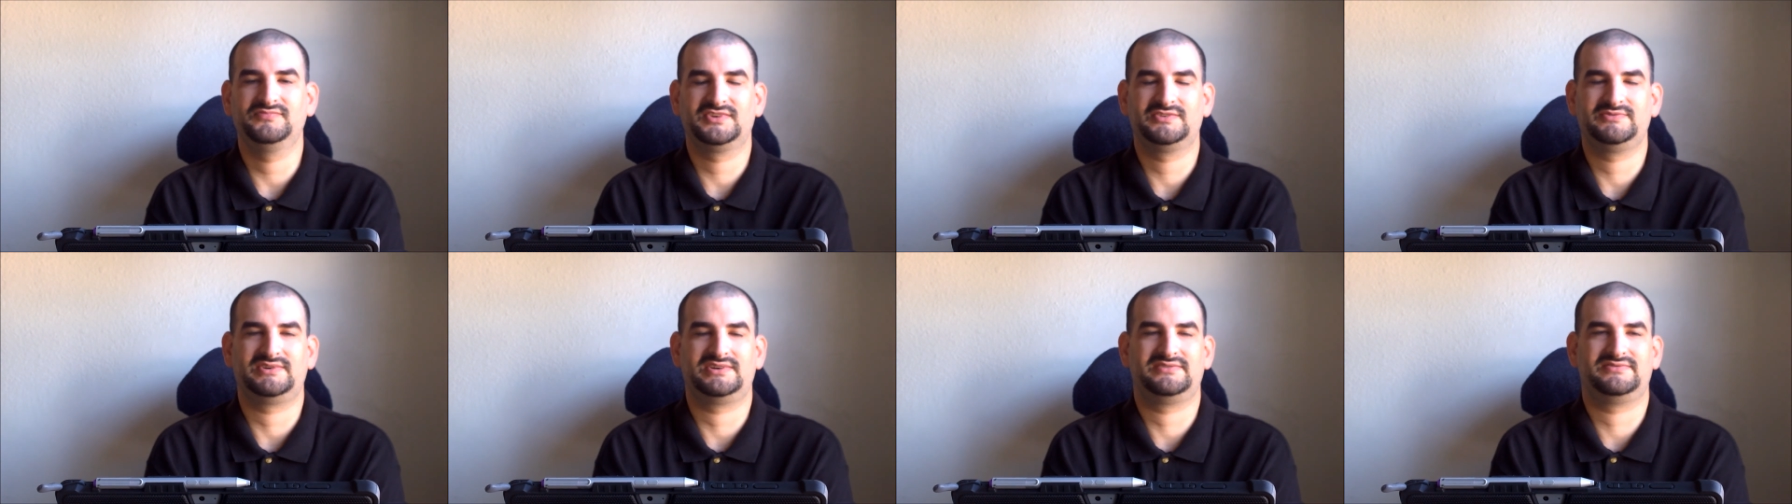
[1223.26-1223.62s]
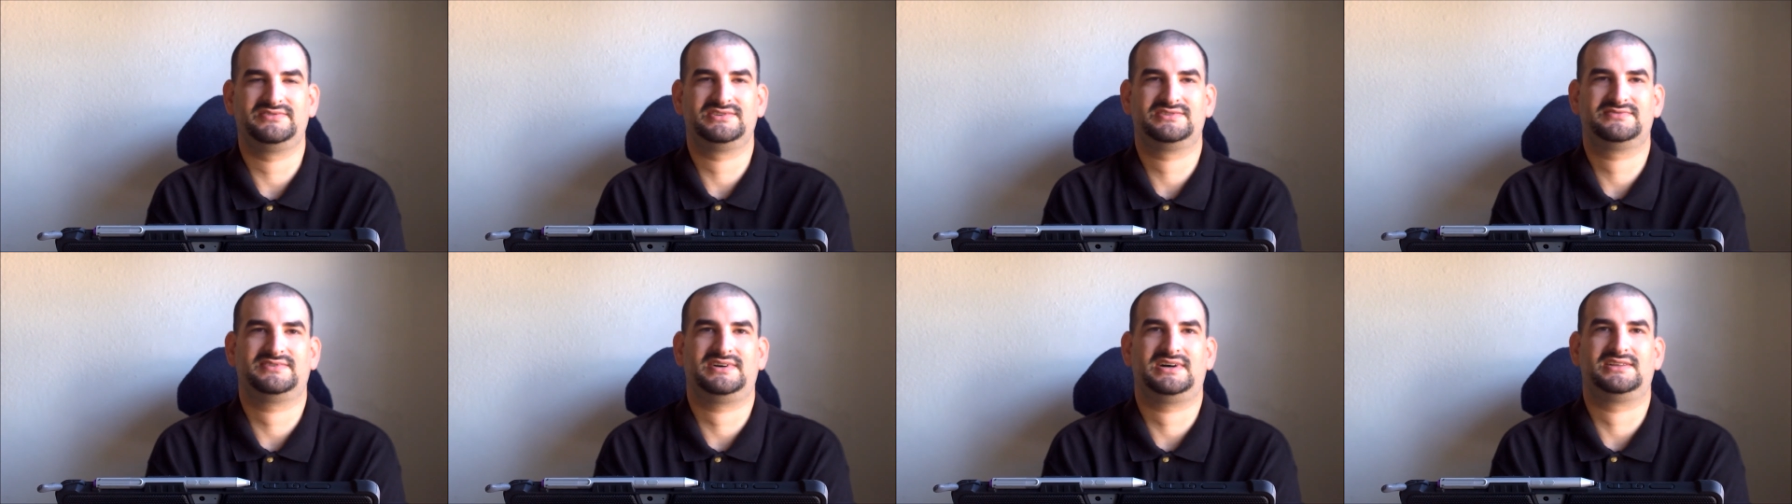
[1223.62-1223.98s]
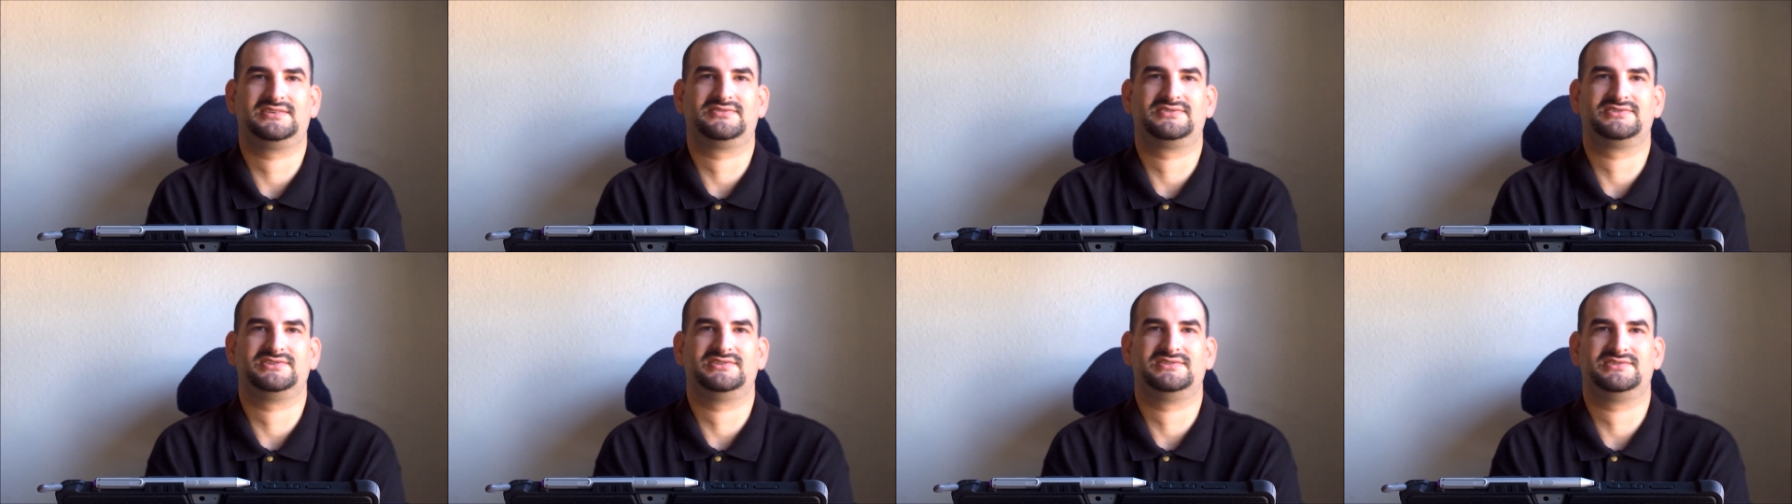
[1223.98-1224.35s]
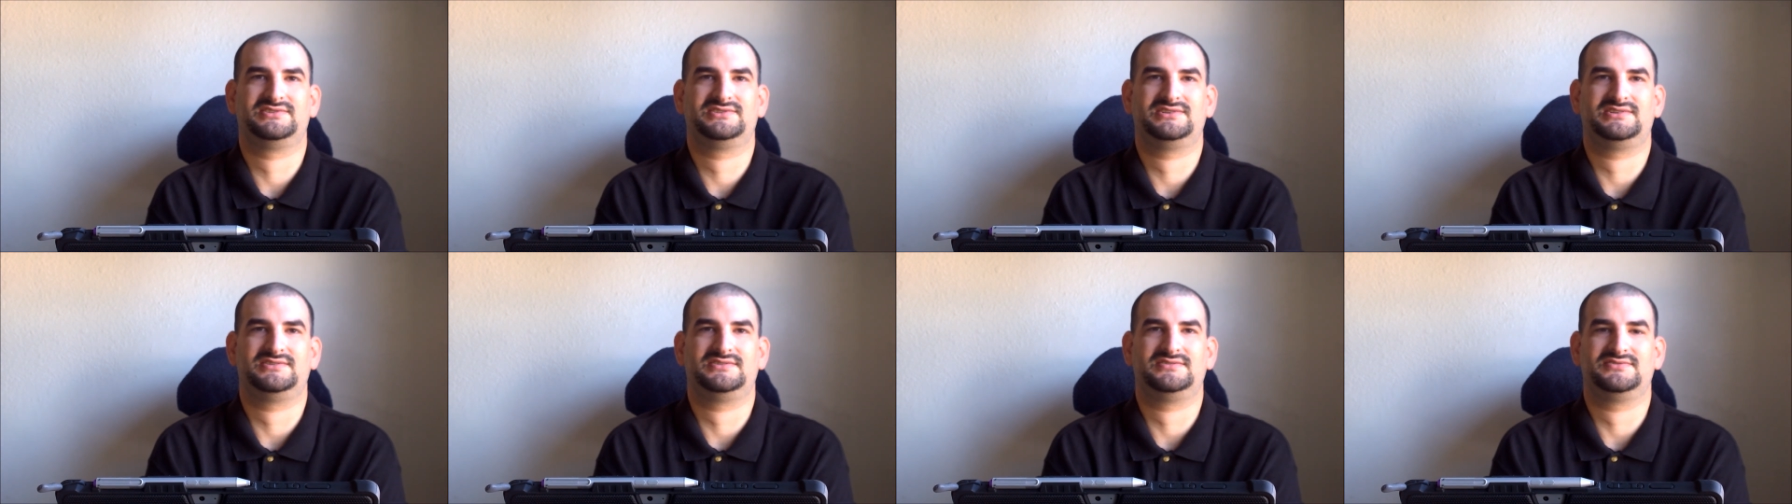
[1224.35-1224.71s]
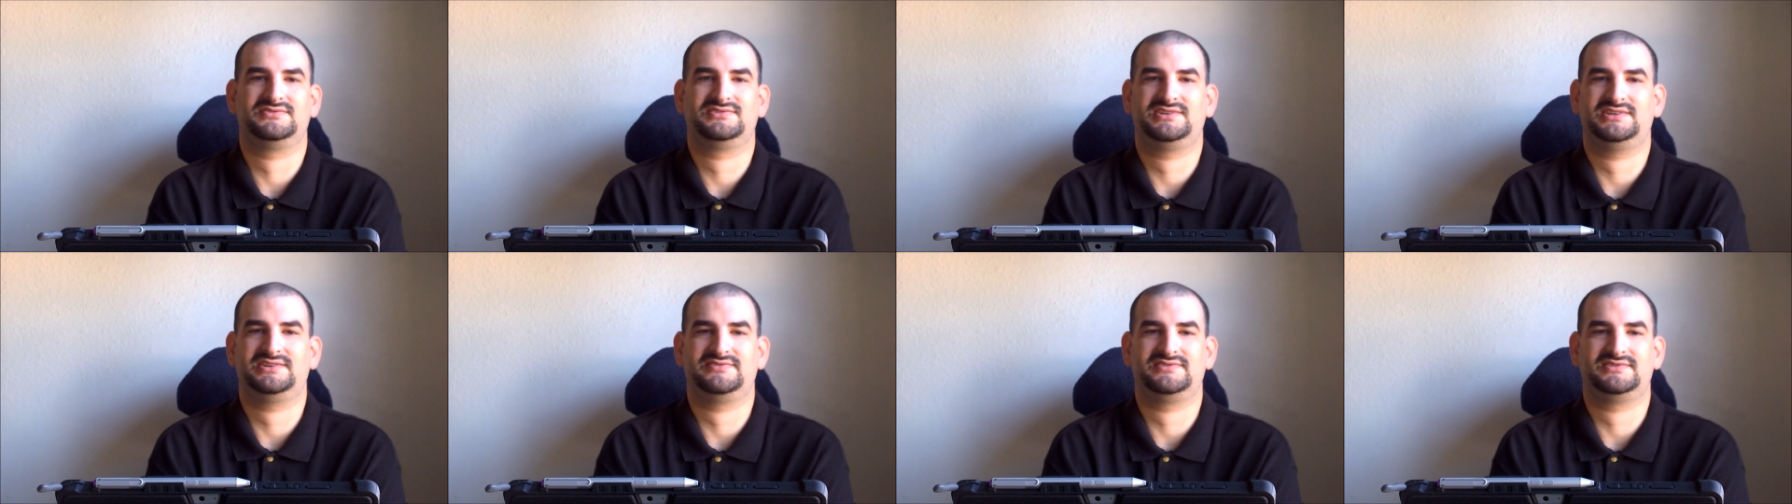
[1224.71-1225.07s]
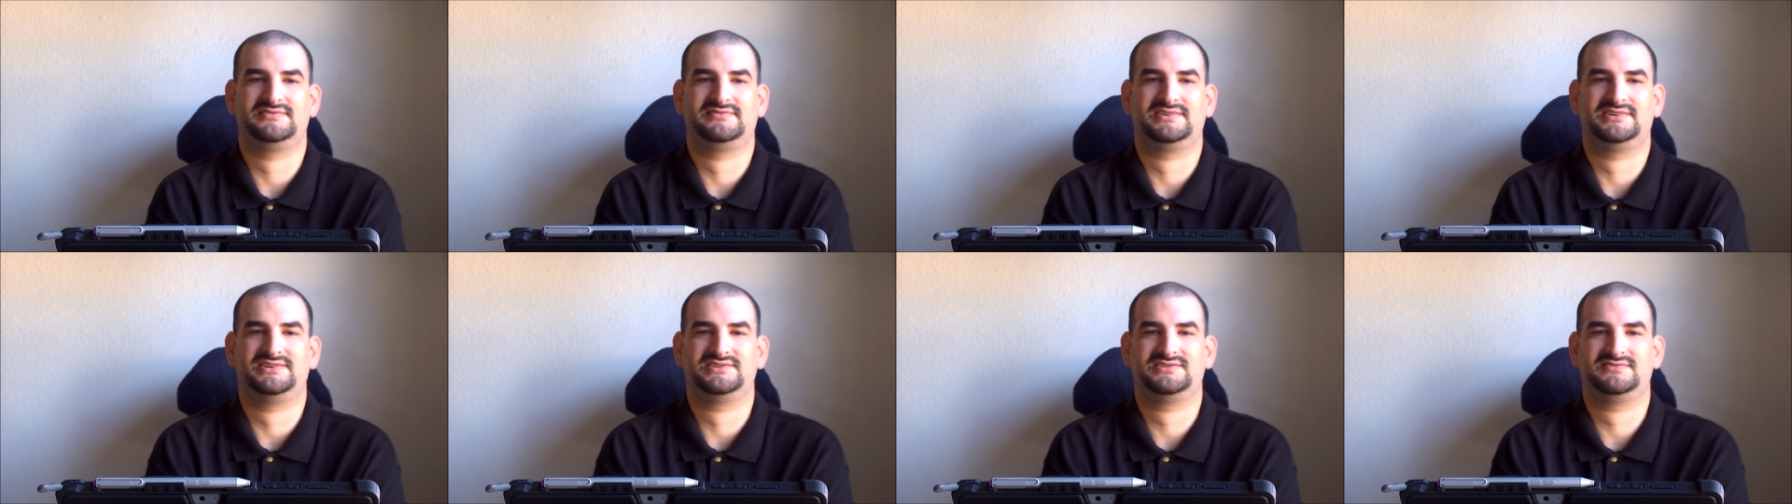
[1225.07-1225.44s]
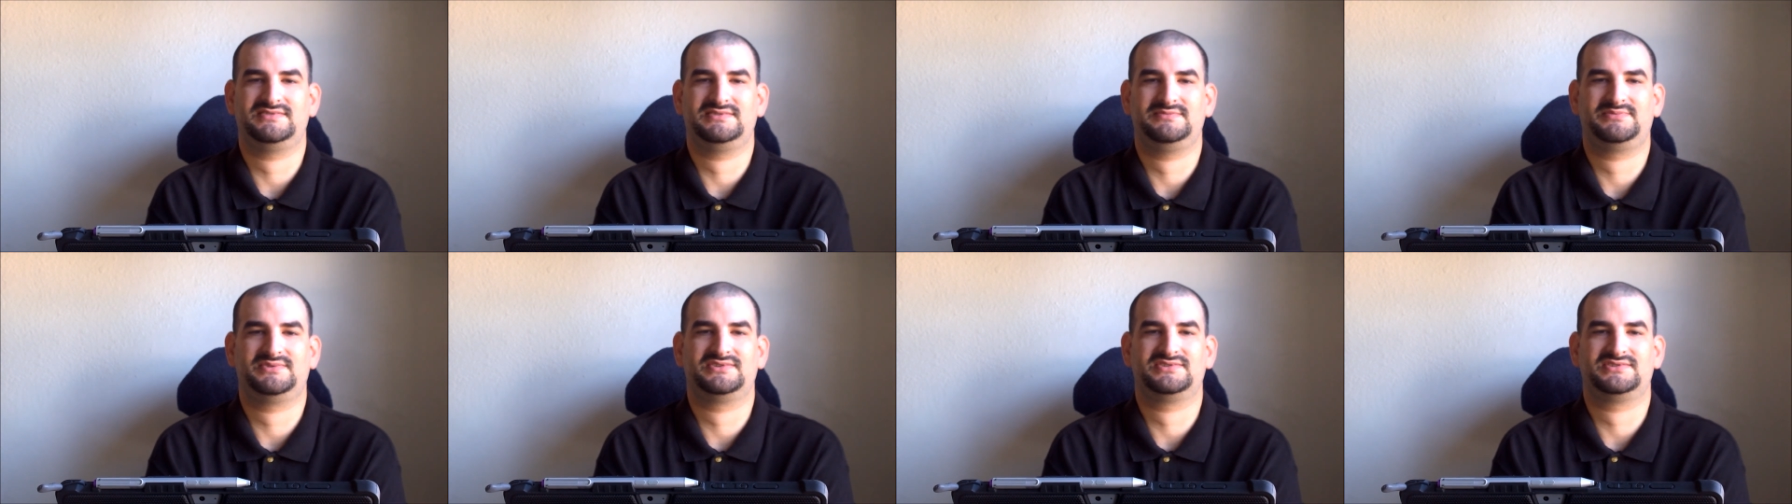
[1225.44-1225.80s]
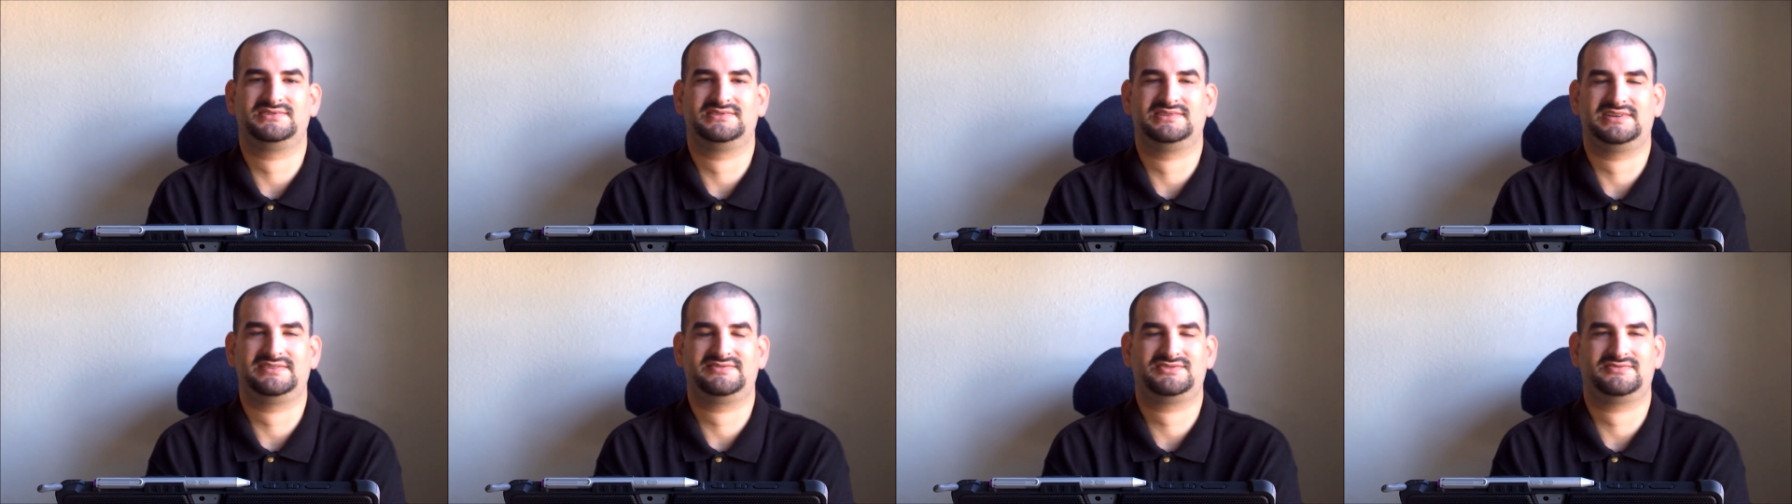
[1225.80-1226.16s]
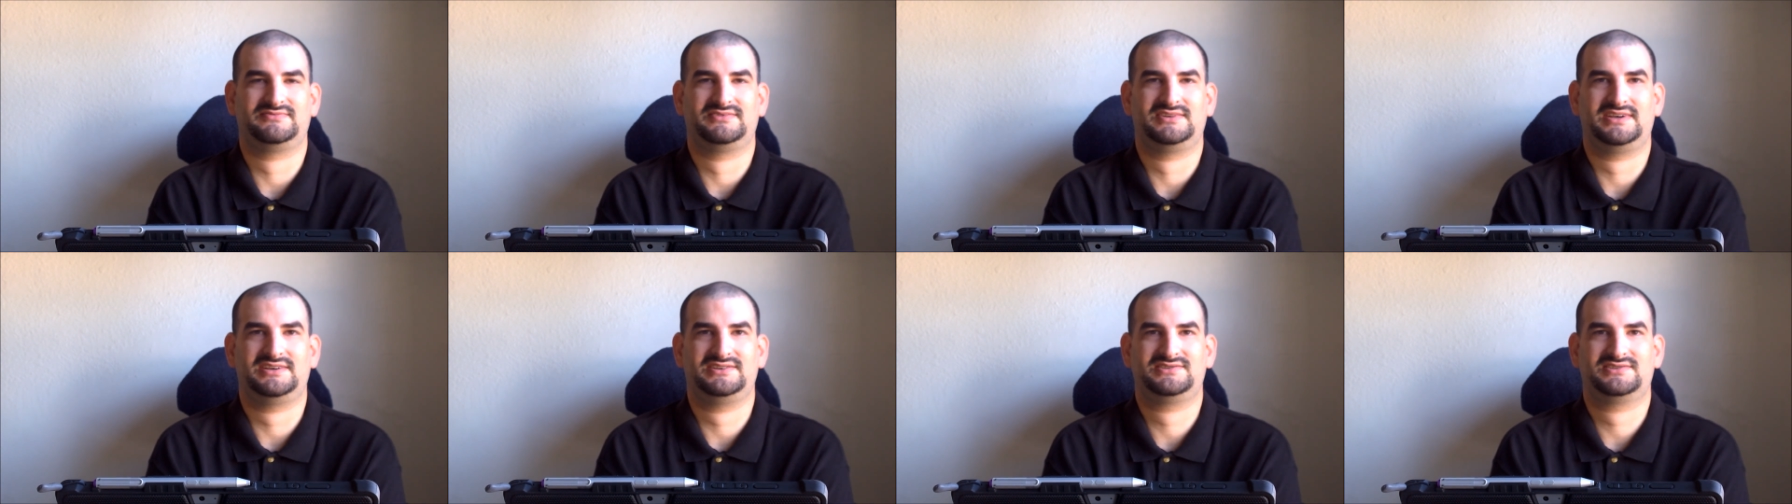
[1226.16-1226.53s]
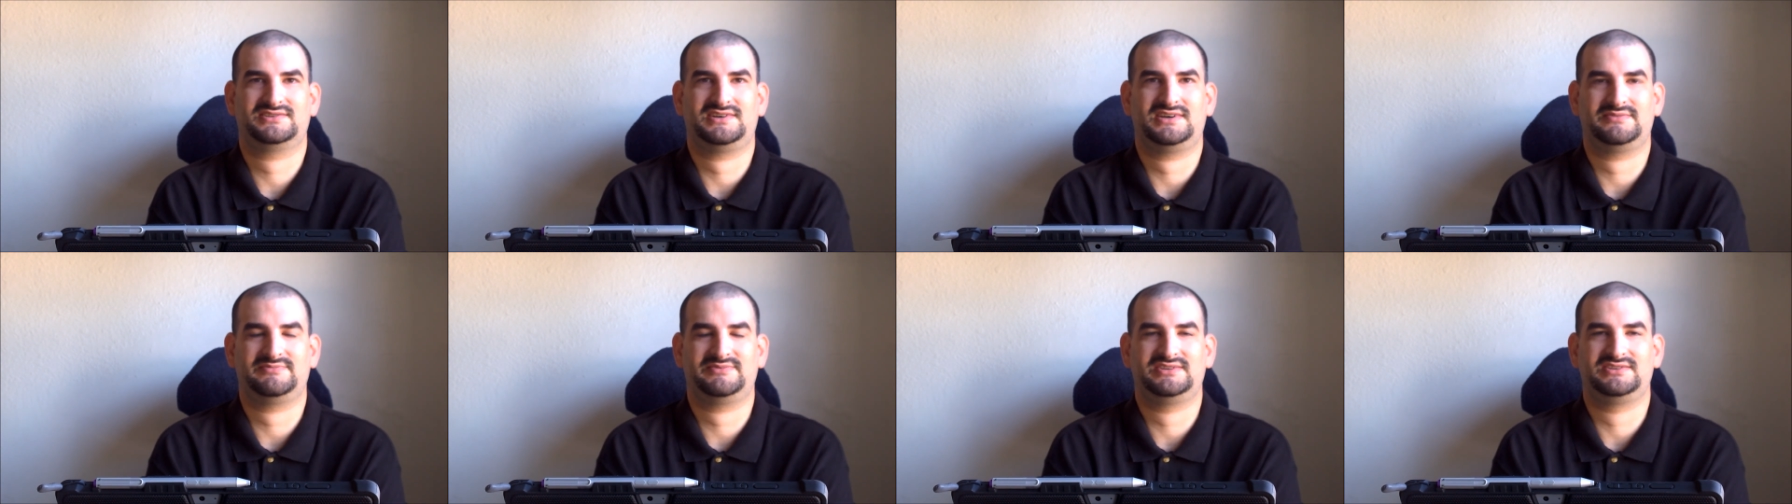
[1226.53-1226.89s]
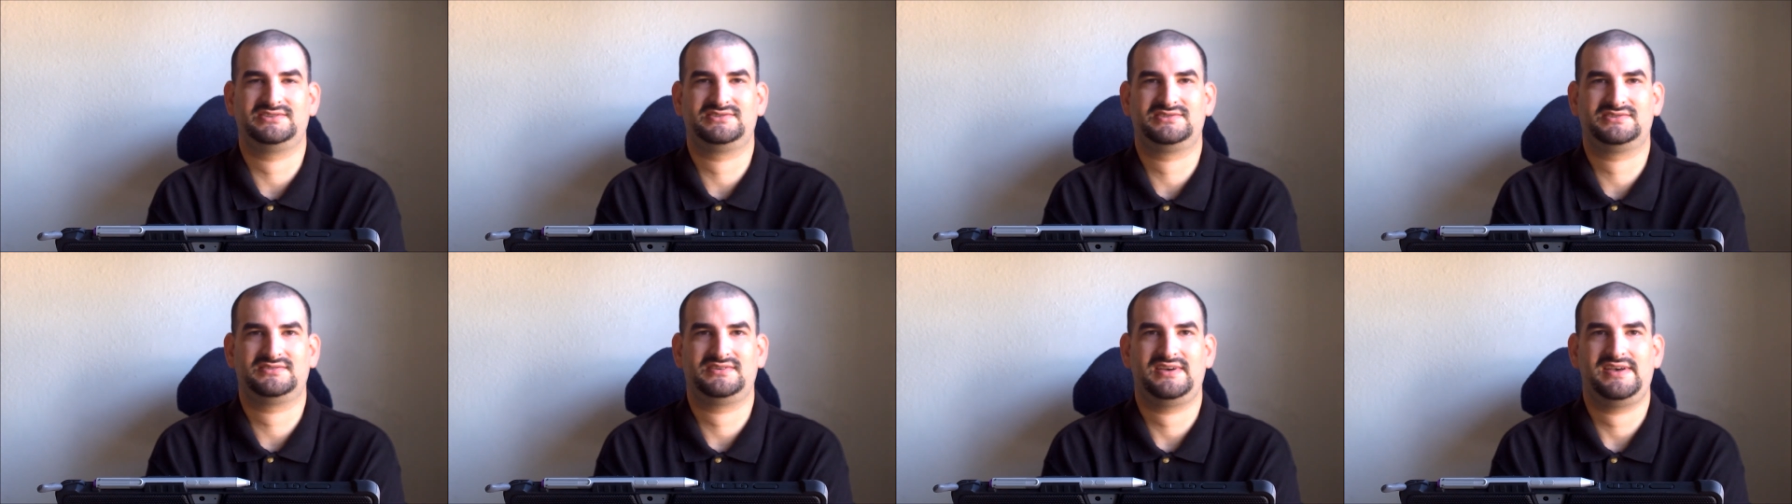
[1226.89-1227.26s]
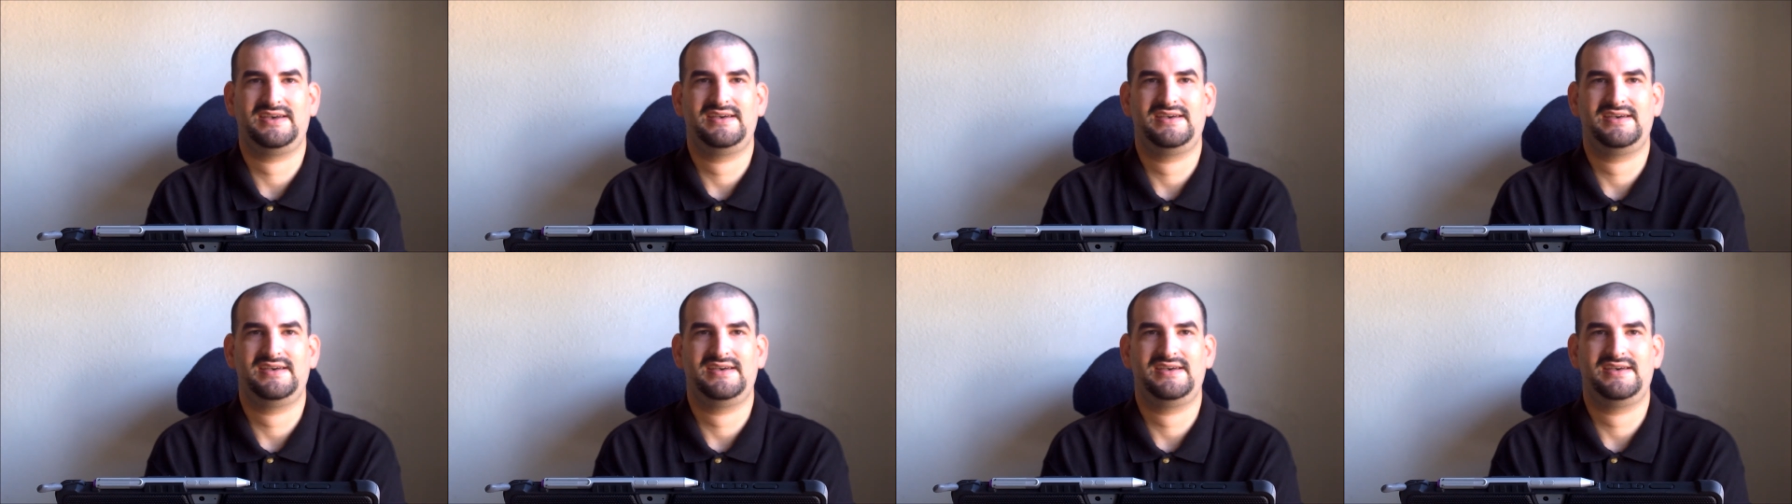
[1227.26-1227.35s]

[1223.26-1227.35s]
one of his followers of the show, said he was a very sweet person, left some nice comments.